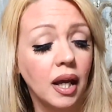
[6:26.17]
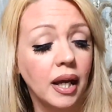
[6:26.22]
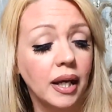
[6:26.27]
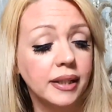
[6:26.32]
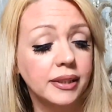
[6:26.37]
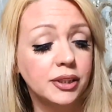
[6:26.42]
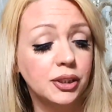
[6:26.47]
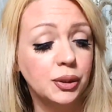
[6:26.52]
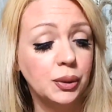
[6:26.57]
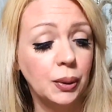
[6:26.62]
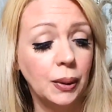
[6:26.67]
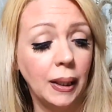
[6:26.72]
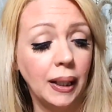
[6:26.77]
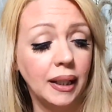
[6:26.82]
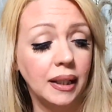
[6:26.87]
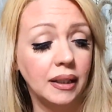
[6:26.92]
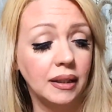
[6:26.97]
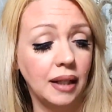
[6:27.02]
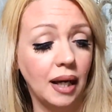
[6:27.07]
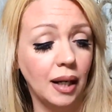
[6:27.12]
It's
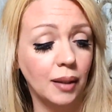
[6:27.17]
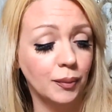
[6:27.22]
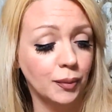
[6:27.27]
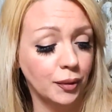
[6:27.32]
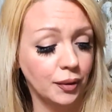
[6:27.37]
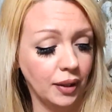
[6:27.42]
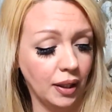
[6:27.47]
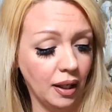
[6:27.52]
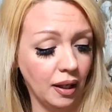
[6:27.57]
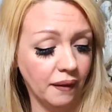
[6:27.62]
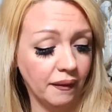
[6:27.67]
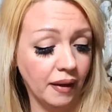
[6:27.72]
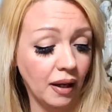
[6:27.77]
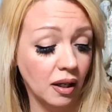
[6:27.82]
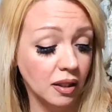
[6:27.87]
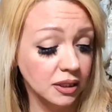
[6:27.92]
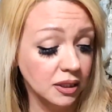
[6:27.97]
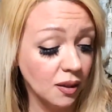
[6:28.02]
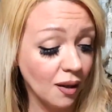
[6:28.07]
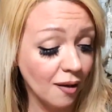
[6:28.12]
389 brunette. They
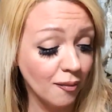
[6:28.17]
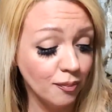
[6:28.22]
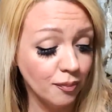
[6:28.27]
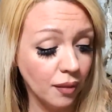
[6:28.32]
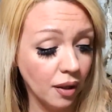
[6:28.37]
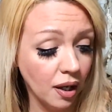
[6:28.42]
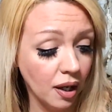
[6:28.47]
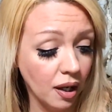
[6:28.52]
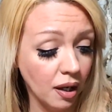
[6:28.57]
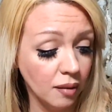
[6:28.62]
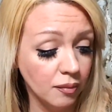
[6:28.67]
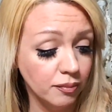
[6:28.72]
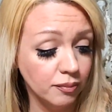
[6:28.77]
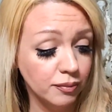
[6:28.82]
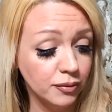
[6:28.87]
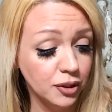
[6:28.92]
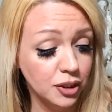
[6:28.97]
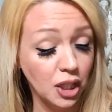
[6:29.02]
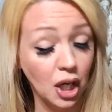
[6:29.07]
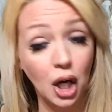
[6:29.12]
also have uh,
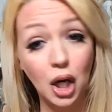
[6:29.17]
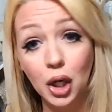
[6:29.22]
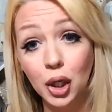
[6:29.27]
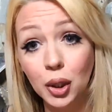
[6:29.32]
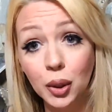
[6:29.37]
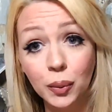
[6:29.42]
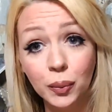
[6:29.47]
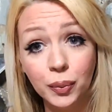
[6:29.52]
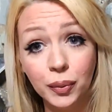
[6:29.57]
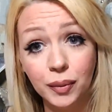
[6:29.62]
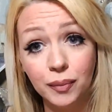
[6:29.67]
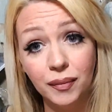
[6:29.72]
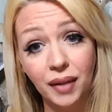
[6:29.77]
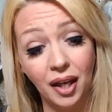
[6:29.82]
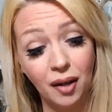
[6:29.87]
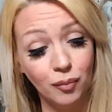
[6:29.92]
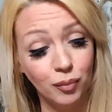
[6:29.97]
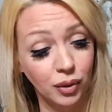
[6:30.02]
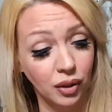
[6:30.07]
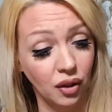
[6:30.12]
taupe. They
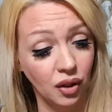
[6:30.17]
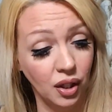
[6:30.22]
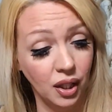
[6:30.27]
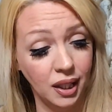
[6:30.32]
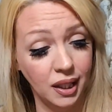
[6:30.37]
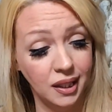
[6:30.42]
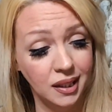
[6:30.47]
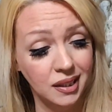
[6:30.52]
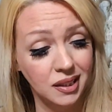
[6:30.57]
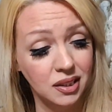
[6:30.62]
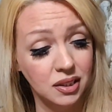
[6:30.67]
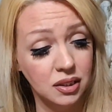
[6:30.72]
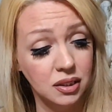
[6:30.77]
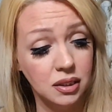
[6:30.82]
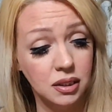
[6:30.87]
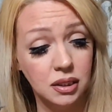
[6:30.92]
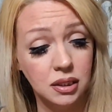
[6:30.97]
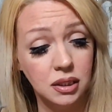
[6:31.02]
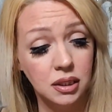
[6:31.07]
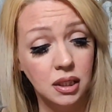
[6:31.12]
have blonde.